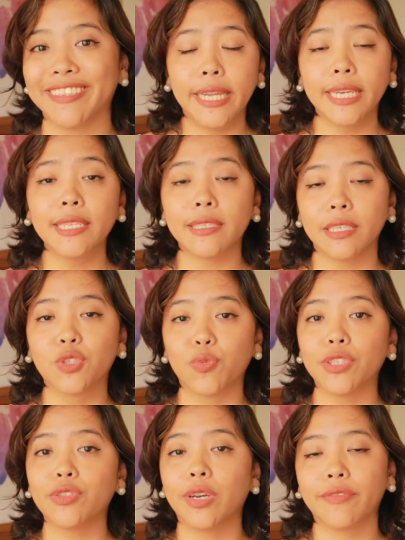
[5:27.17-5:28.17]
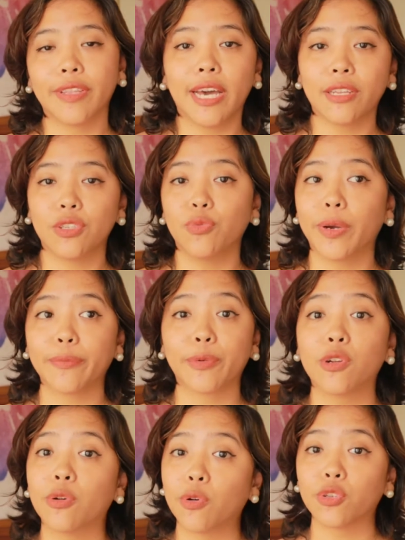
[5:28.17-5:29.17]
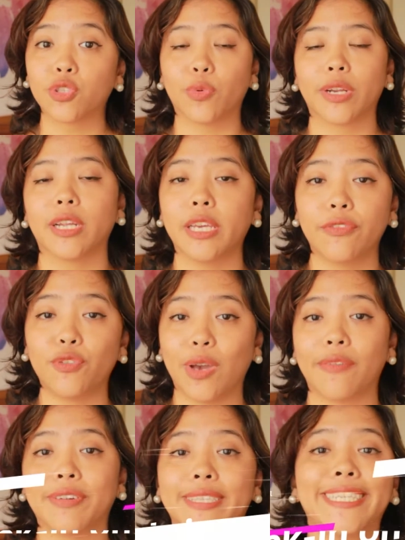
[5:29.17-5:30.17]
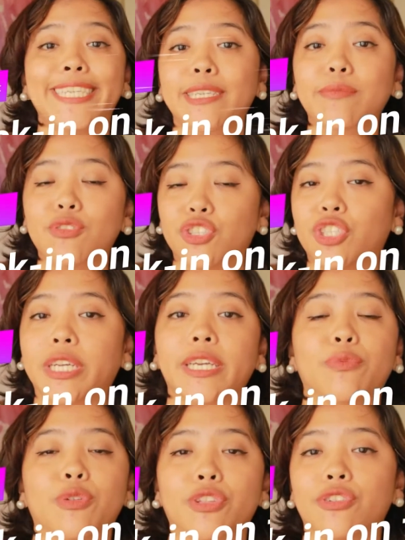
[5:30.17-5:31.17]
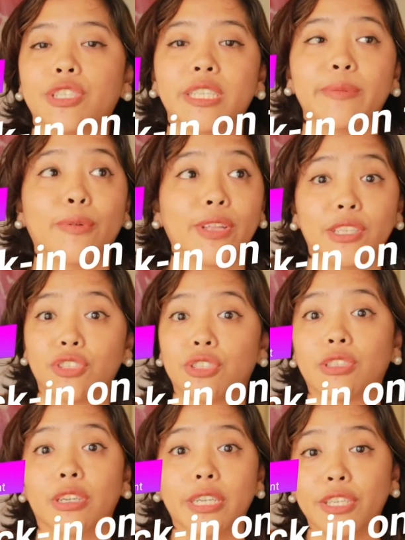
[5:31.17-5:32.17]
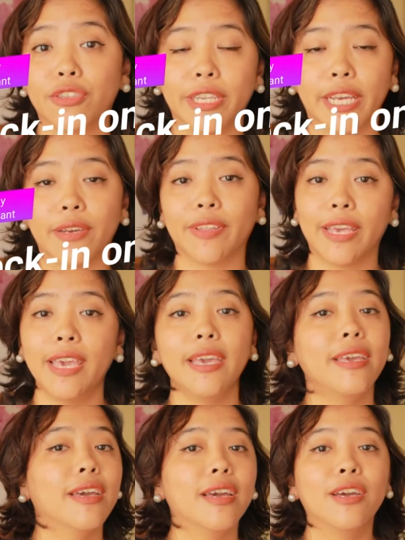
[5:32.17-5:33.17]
Next is, once you have that, you might also want to, if you have a team, just check in with your team of like starting your day of like, hey,